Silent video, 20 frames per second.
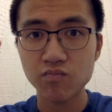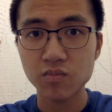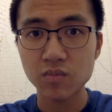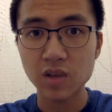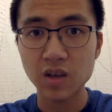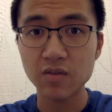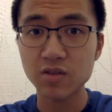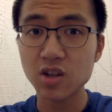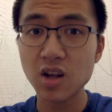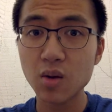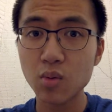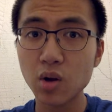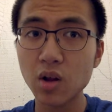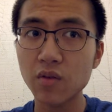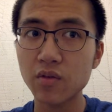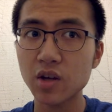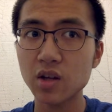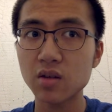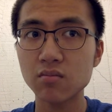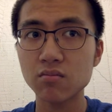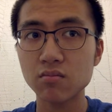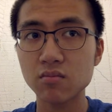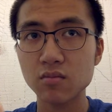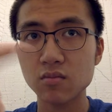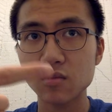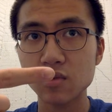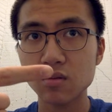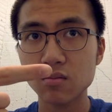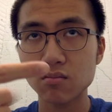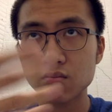if it's not relevant,
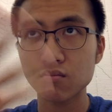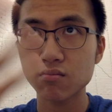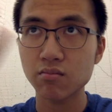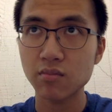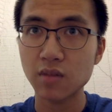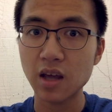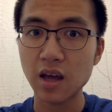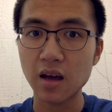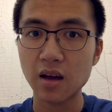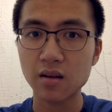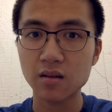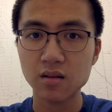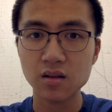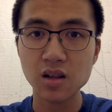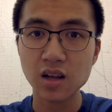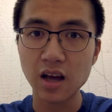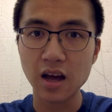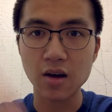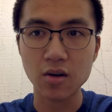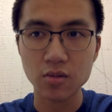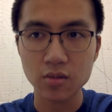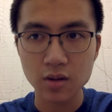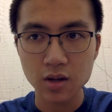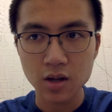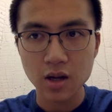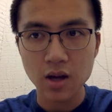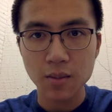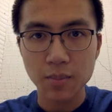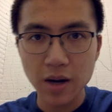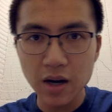yeah, click out.
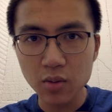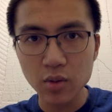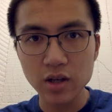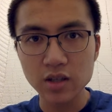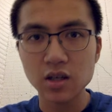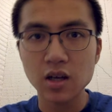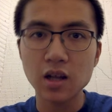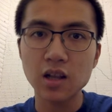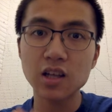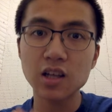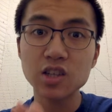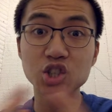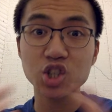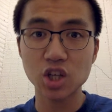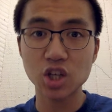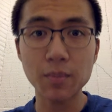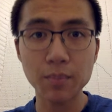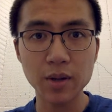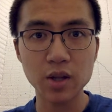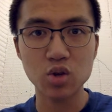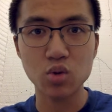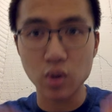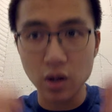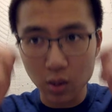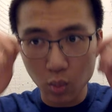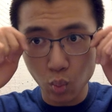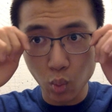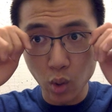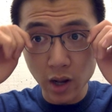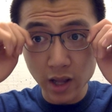But anyways, let's jump into it.
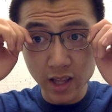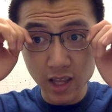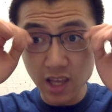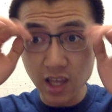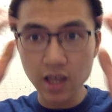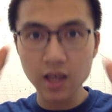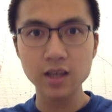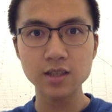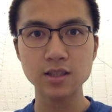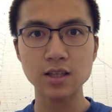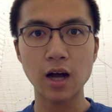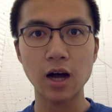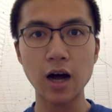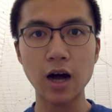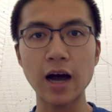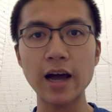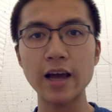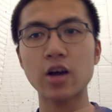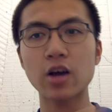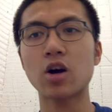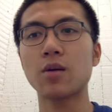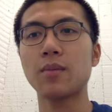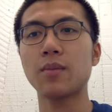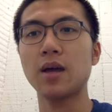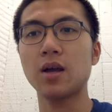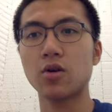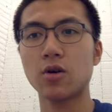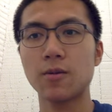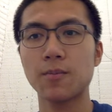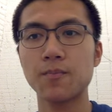What is Icon
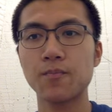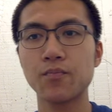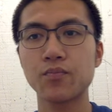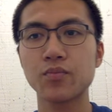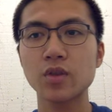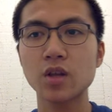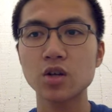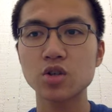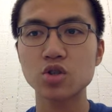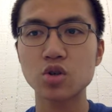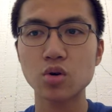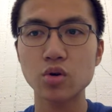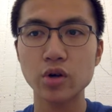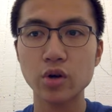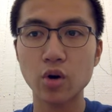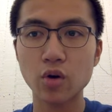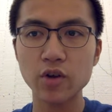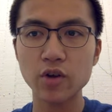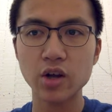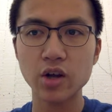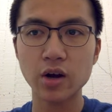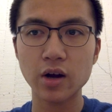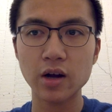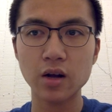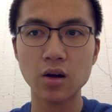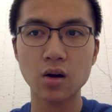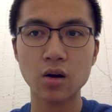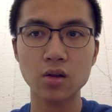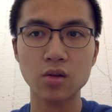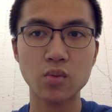Maker? So over here
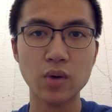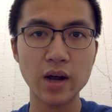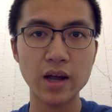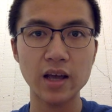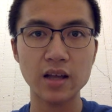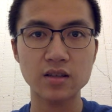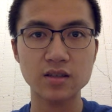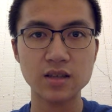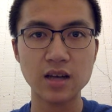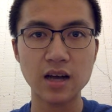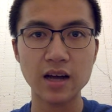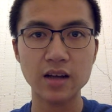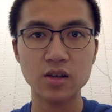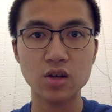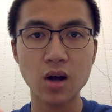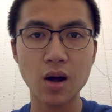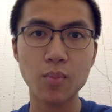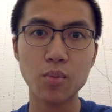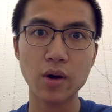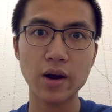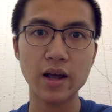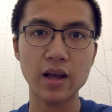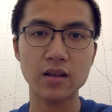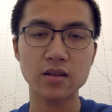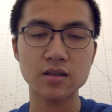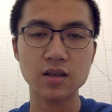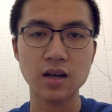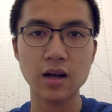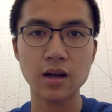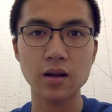on the right hand side, top right
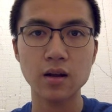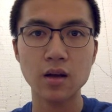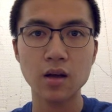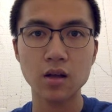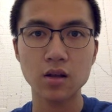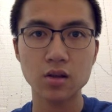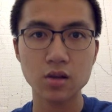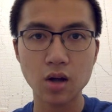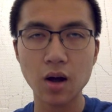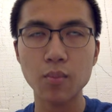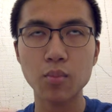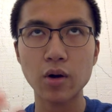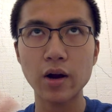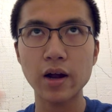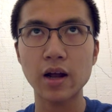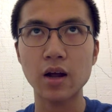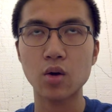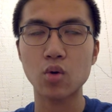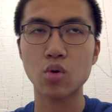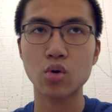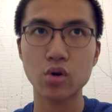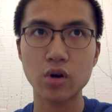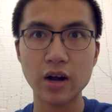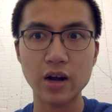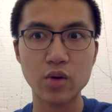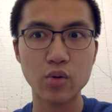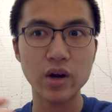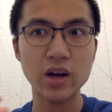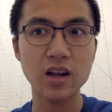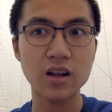hand corner, I
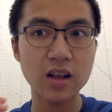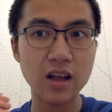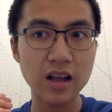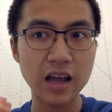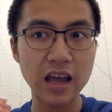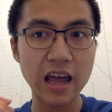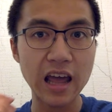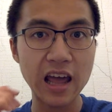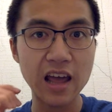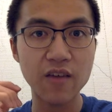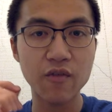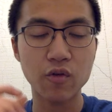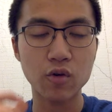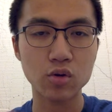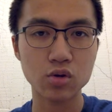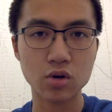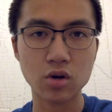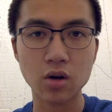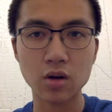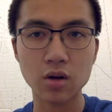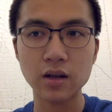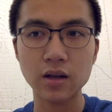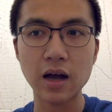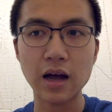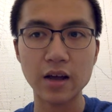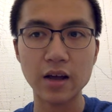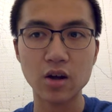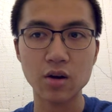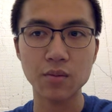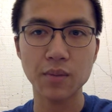created a folder called
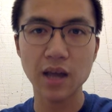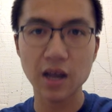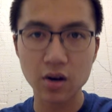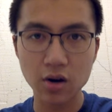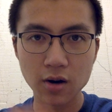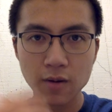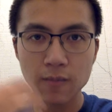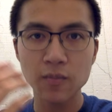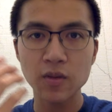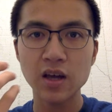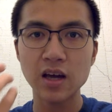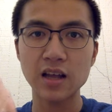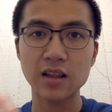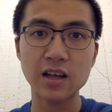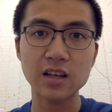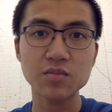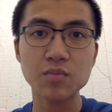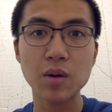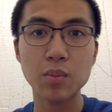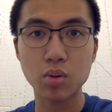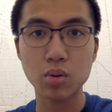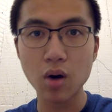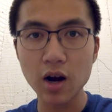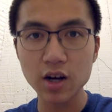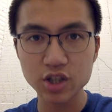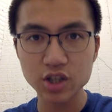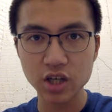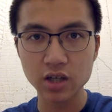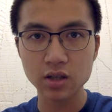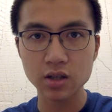Icon Maker, and that's my
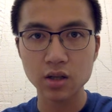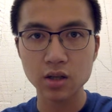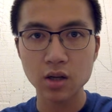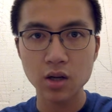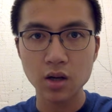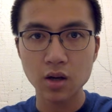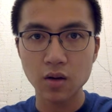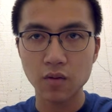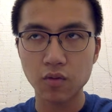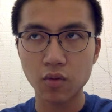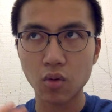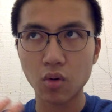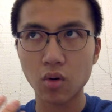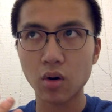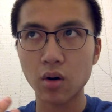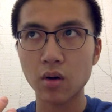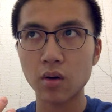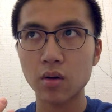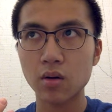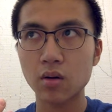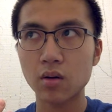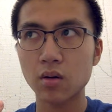project for